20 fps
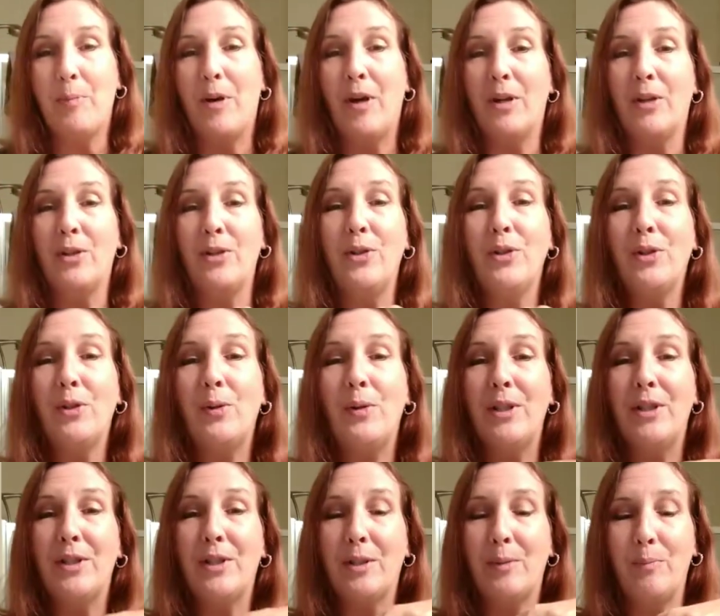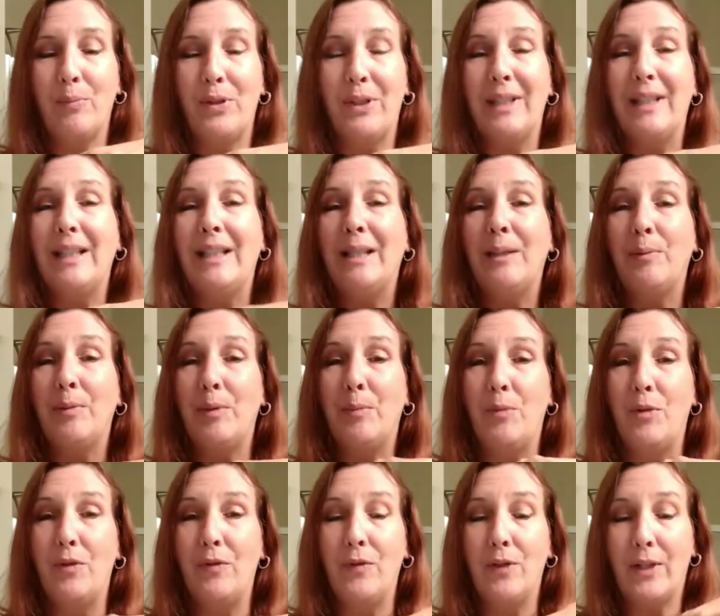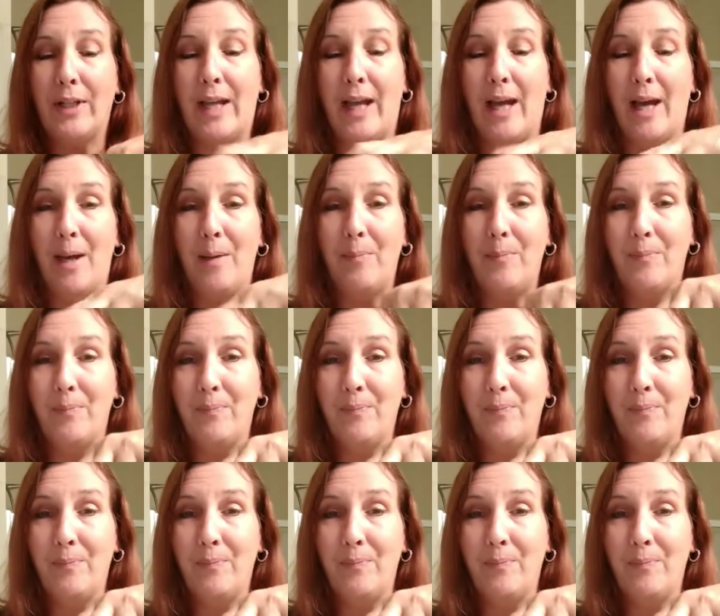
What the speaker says: bottle, you're going to completely remove your cap.